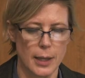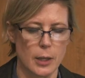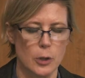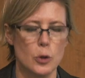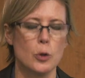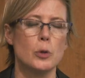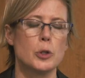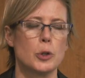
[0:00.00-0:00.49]
And the
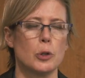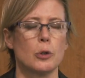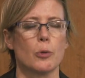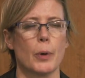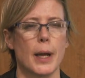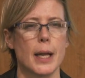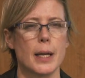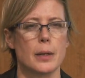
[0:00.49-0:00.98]
neutral
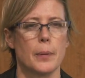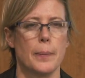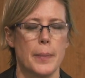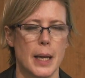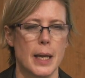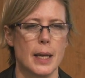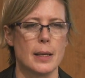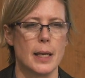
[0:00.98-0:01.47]
rate
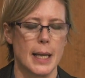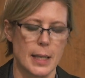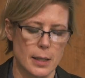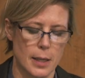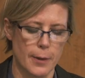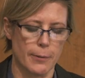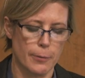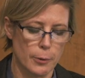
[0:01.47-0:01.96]

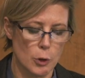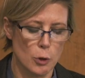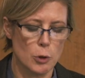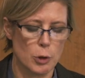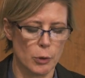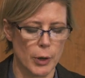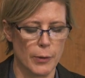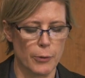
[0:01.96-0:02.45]

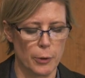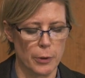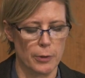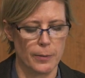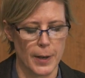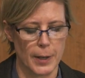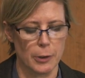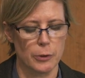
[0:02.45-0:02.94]
for
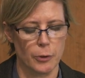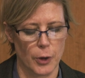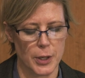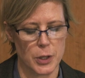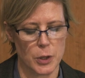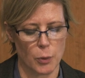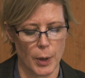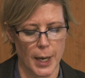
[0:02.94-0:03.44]
the federal
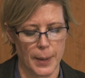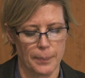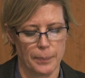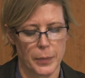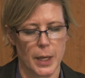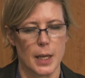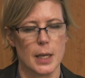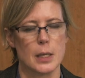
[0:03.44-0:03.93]
funds rate
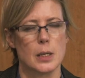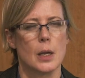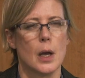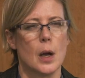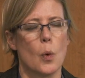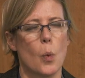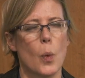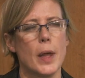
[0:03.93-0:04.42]
is
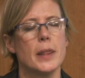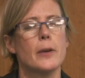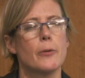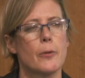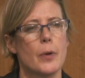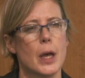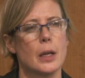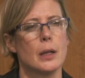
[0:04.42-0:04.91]
when the
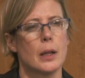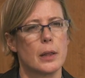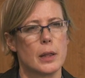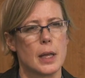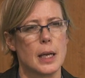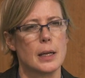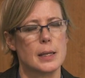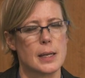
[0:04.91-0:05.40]
Fed
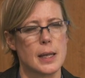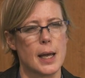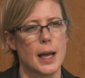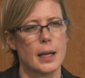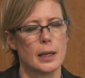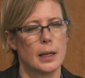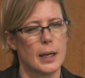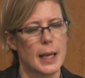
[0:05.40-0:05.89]
thinks
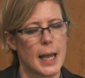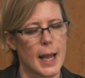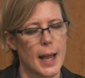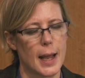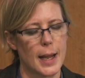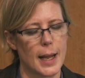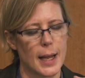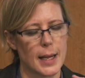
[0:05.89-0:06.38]
that
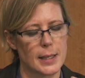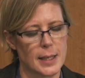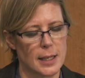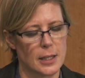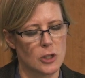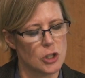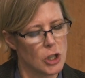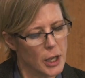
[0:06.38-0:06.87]
it's
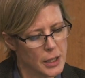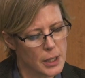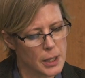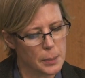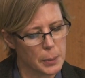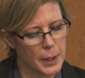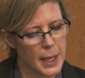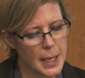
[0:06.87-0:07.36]
at
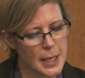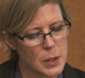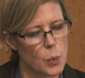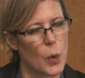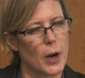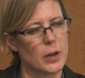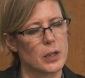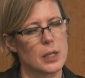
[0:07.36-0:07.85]
just the
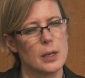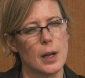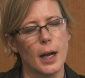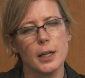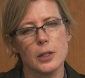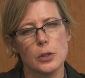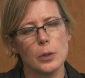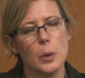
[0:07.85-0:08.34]
place where it's
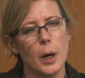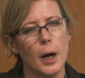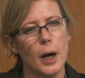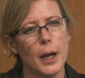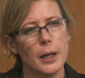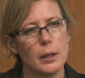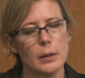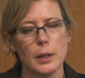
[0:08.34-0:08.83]
not too
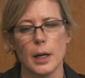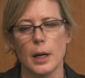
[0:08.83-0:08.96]
hot,